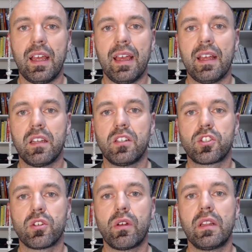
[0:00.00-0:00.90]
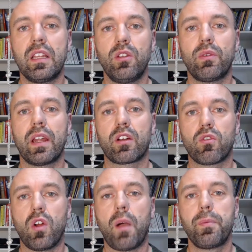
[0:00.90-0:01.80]
and ensuring that you get a
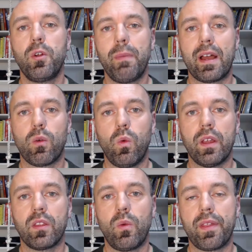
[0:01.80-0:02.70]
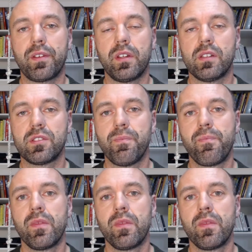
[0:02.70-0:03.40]
crop no matter what the weather does.